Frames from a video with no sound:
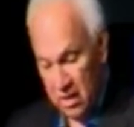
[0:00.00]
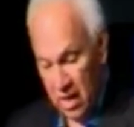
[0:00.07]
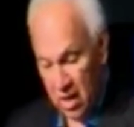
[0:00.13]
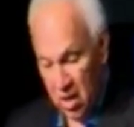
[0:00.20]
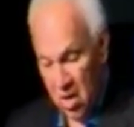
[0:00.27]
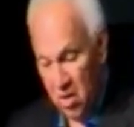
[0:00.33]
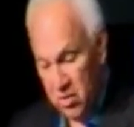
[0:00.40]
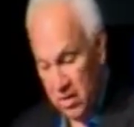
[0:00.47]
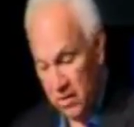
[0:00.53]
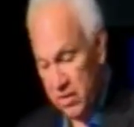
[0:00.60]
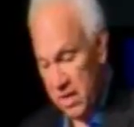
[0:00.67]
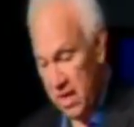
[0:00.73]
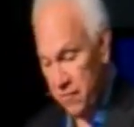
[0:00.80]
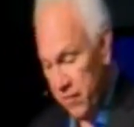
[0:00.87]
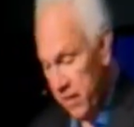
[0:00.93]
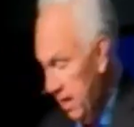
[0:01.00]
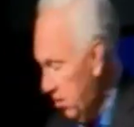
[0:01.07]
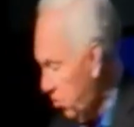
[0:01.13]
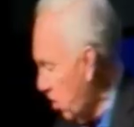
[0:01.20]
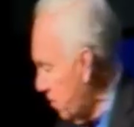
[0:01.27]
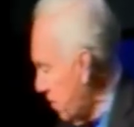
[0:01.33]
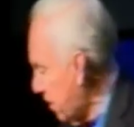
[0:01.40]
the clothes of Stephen and
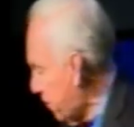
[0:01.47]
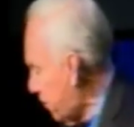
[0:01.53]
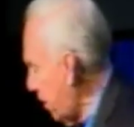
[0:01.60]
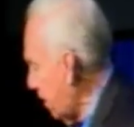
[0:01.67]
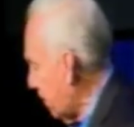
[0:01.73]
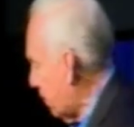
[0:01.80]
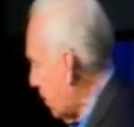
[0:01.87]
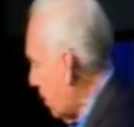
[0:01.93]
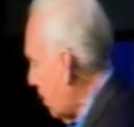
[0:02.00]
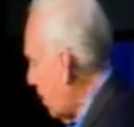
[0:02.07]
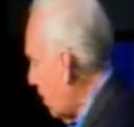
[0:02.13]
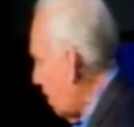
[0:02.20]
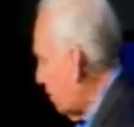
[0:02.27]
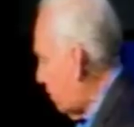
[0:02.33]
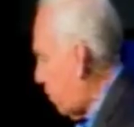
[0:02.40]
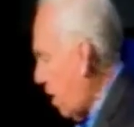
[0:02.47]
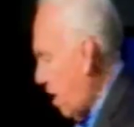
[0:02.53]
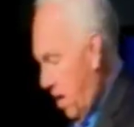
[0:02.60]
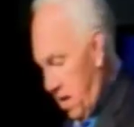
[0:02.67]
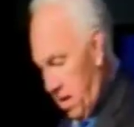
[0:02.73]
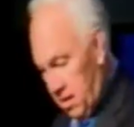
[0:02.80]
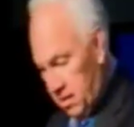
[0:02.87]
threw them at the feet of
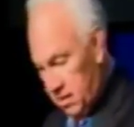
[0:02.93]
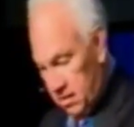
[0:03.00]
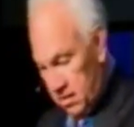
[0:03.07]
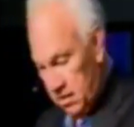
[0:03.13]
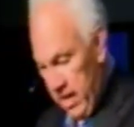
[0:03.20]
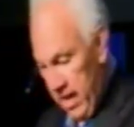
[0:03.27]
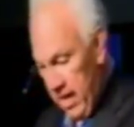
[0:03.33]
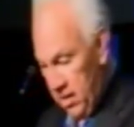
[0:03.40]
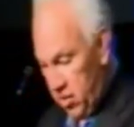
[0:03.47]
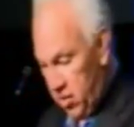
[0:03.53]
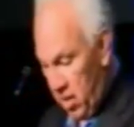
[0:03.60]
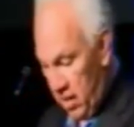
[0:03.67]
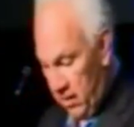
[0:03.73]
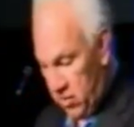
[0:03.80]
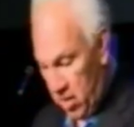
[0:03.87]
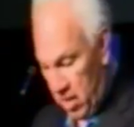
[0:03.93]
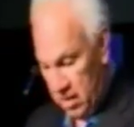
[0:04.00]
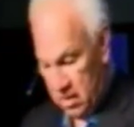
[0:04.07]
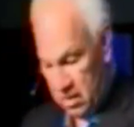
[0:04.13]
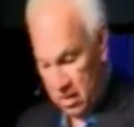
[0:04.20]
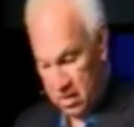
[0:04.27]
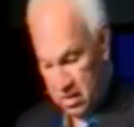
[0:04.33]
Paul, then Saul of
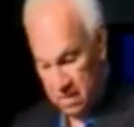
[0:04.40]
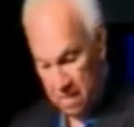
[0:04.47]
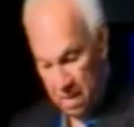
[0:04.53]
Tarsus.